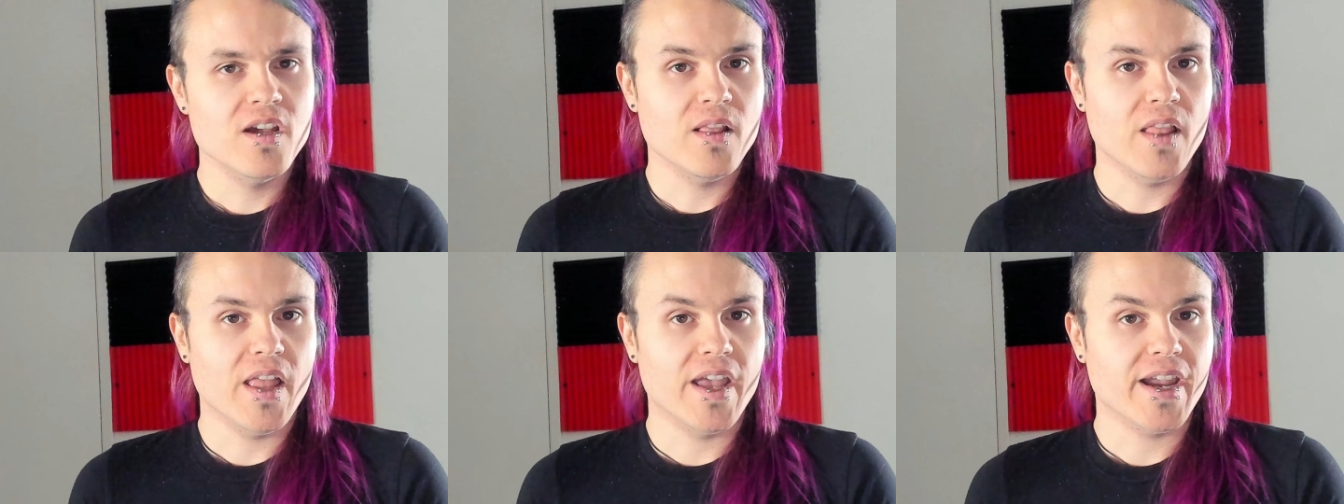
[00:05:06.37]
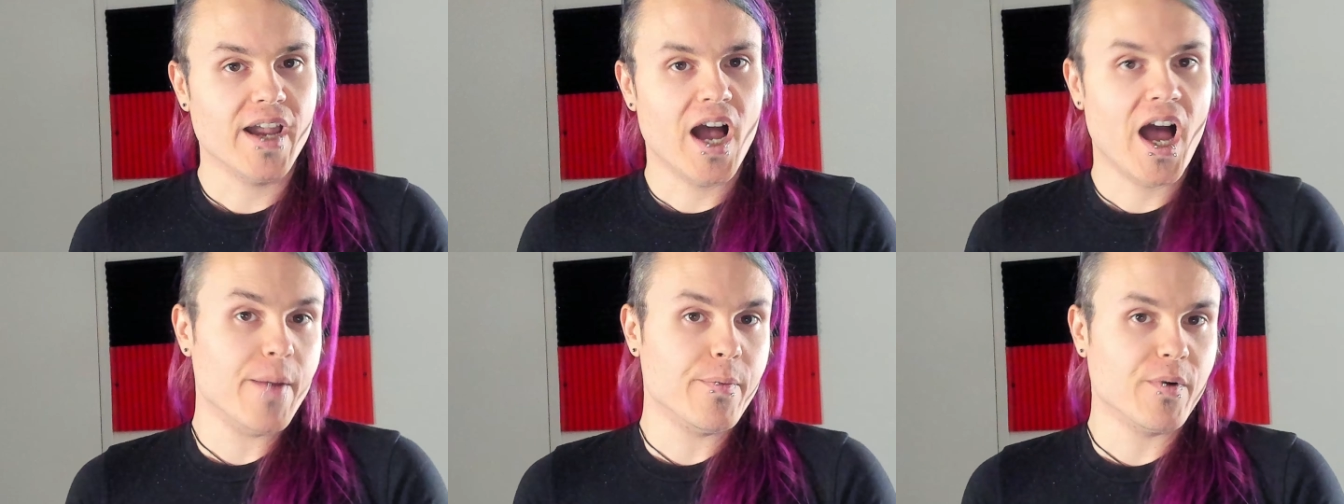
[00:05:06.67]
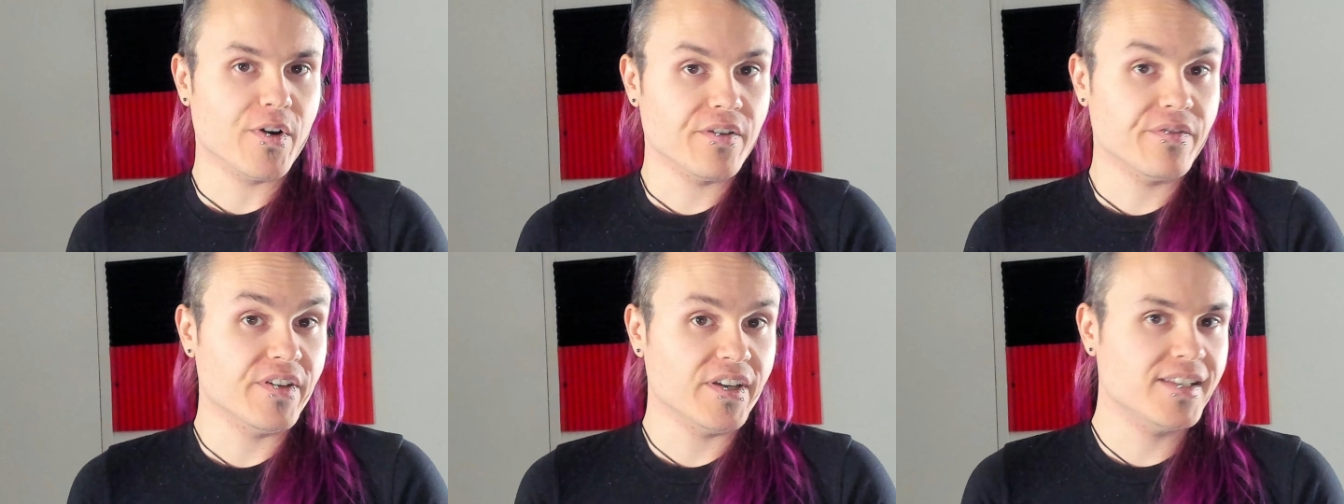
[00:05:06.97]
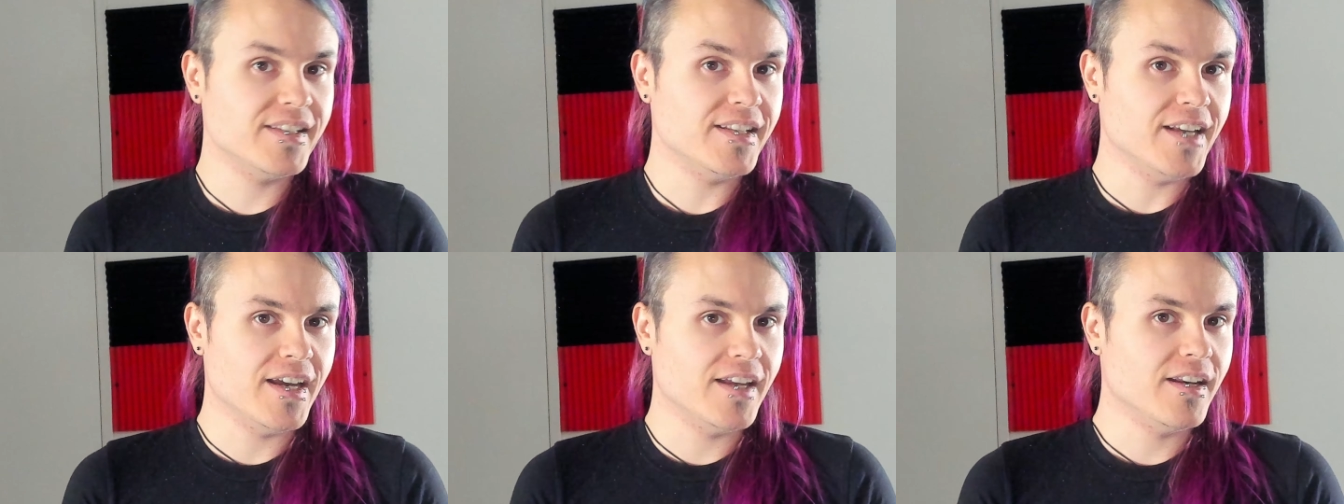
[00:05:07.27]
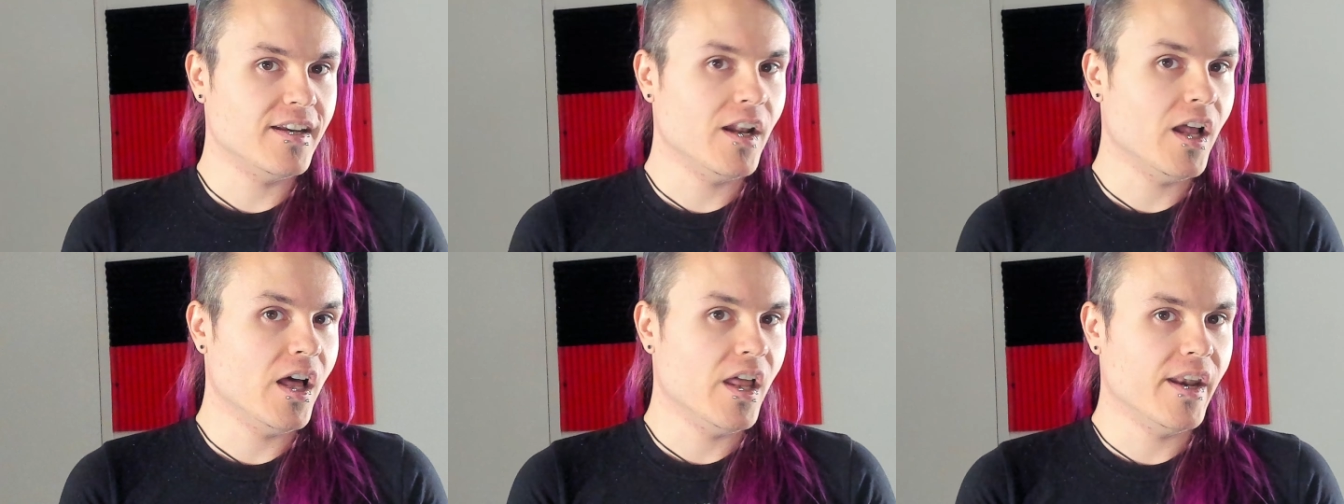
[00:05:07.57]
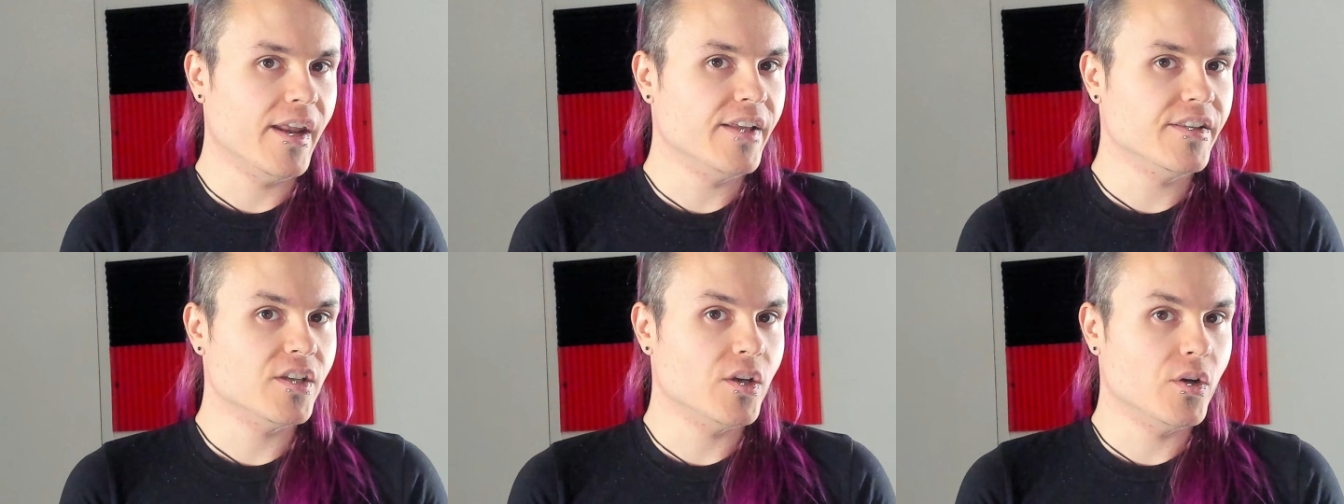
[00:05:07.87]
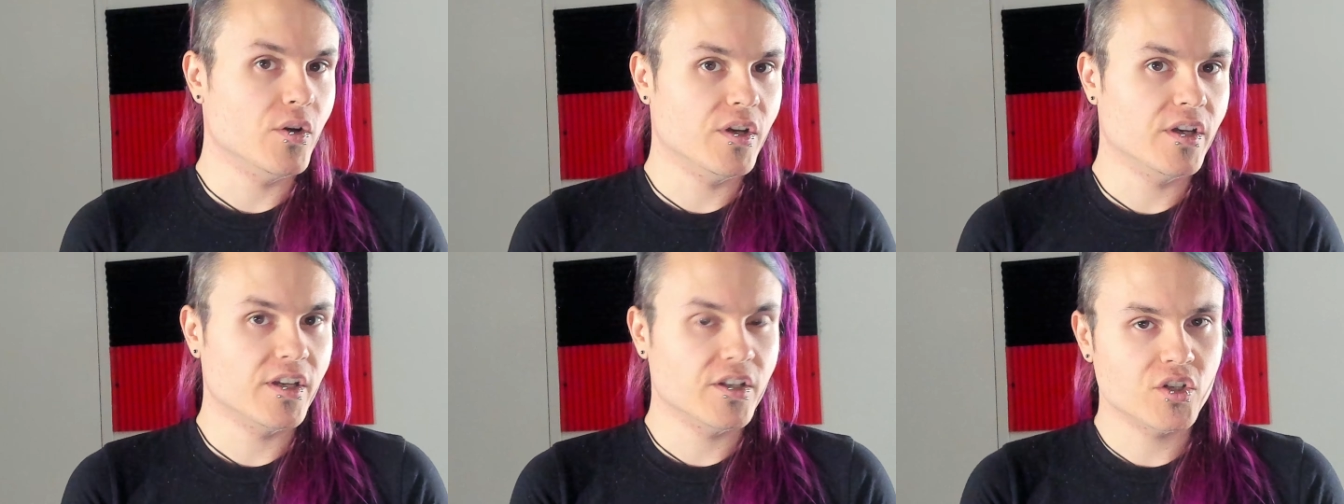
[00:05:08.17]
like hyper fixated on it so
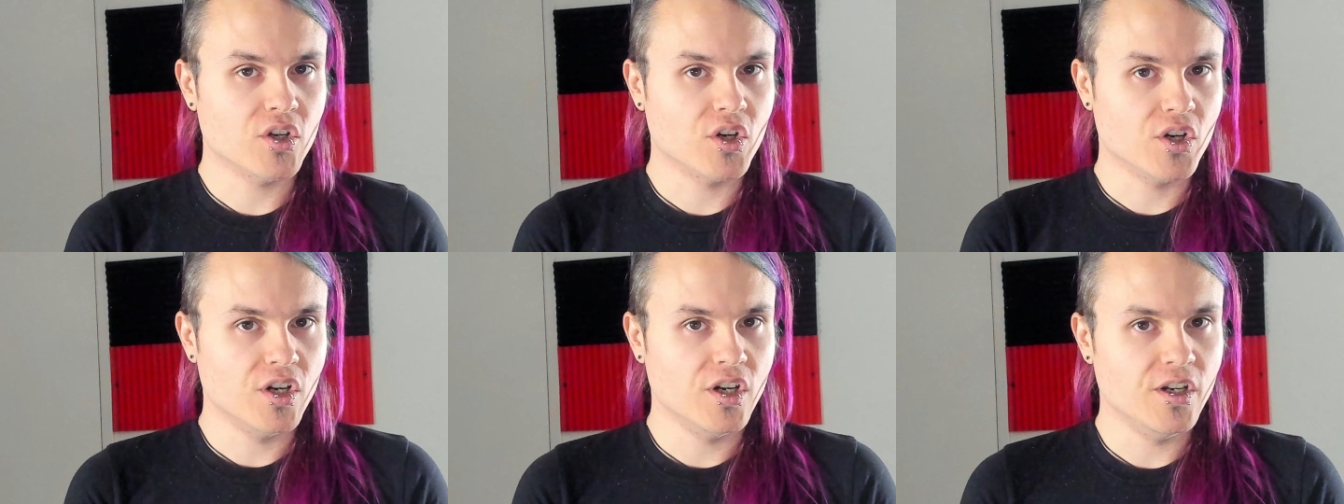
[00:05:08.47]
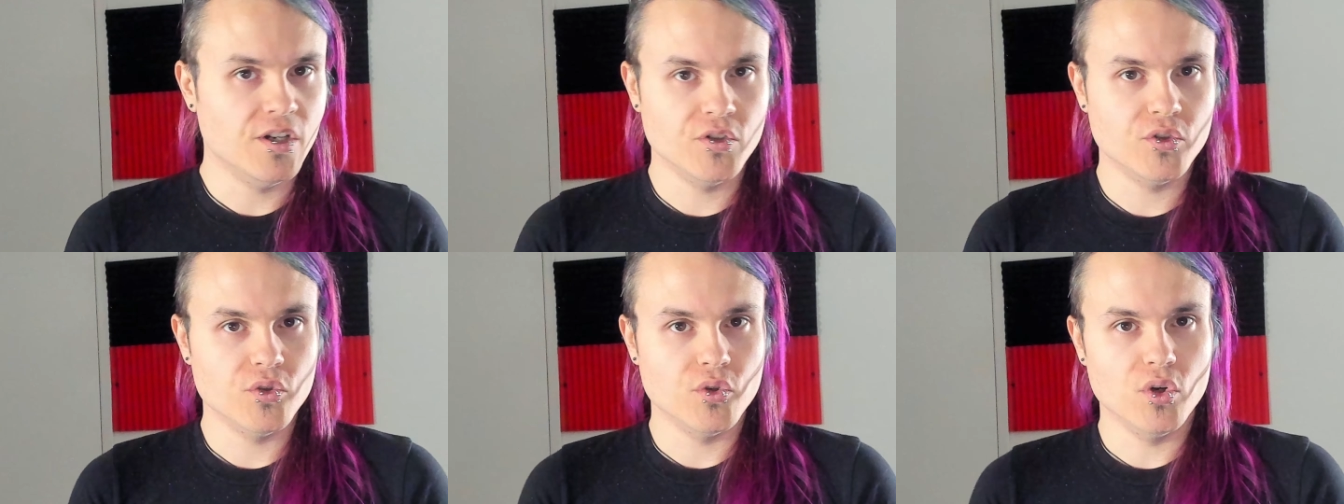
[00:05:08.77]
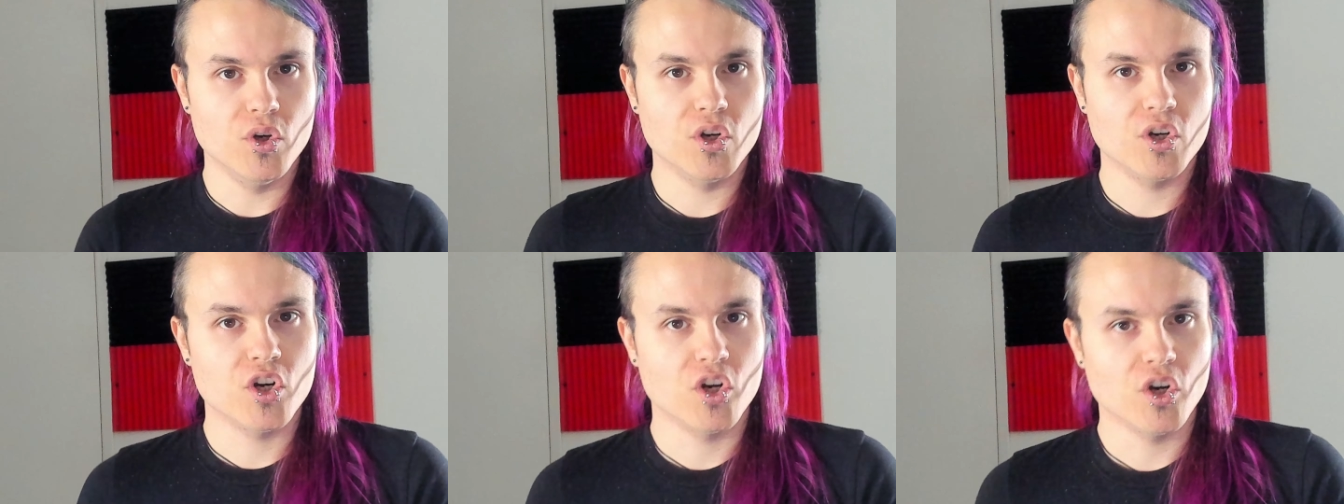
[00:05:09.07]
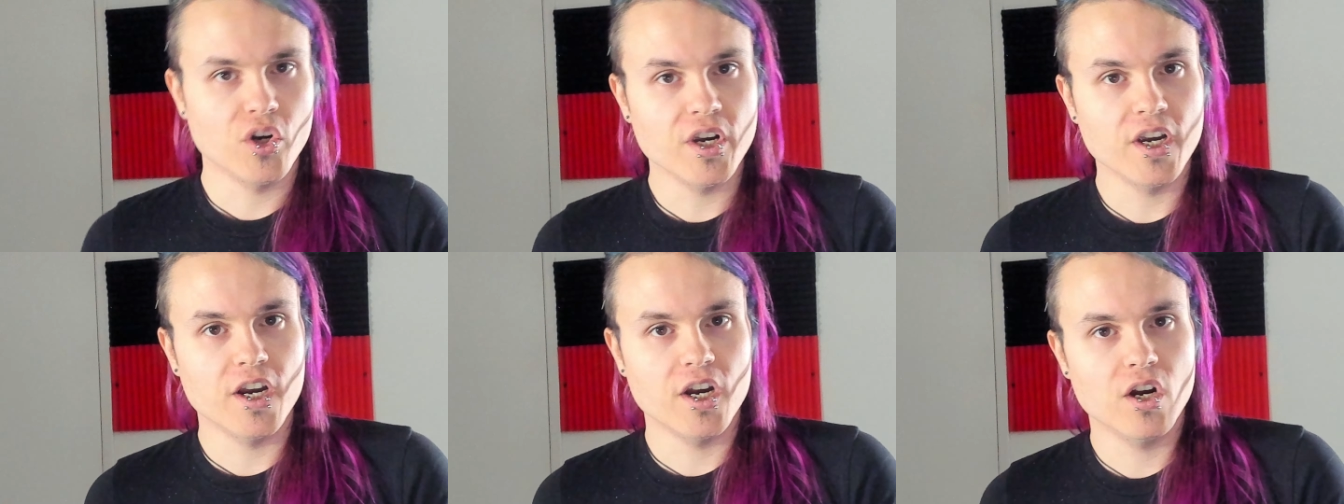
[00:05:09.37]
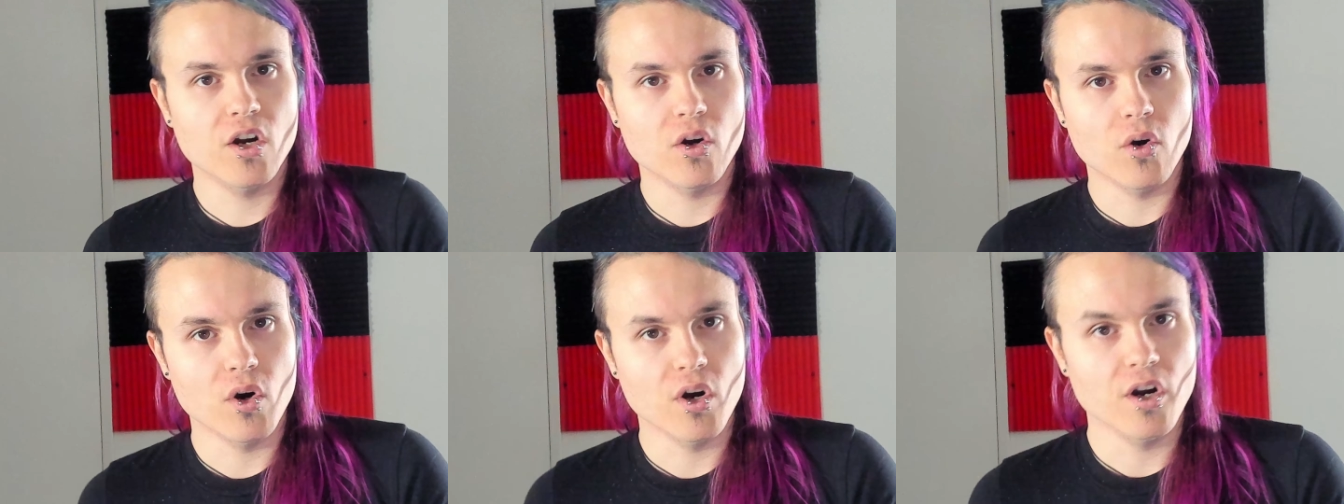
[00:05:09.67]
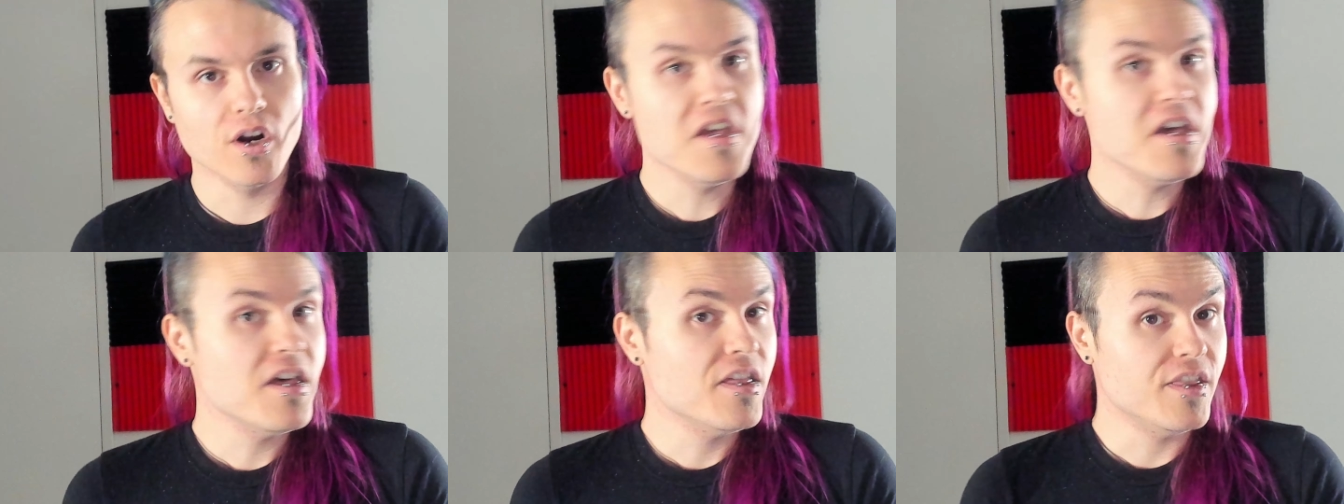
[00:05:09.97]
you could turn it into a career or